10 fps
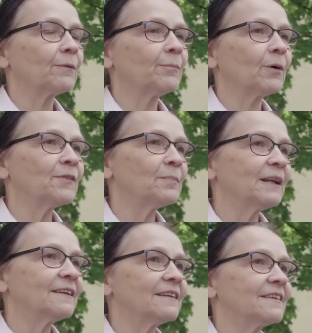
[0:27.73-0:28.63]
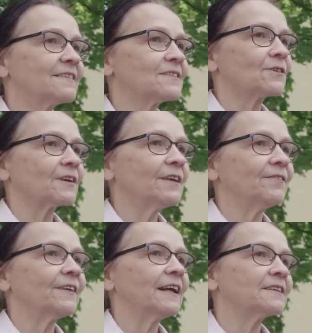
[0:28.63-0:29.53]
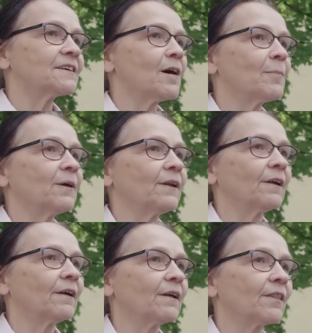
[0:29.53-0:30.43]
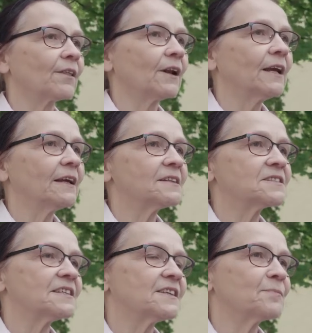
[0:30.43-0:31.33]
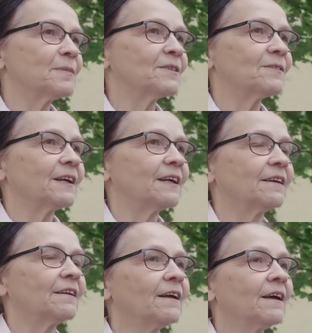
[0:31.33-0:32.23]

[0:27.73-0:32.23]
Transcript: possibilities to reflect upon the linkages between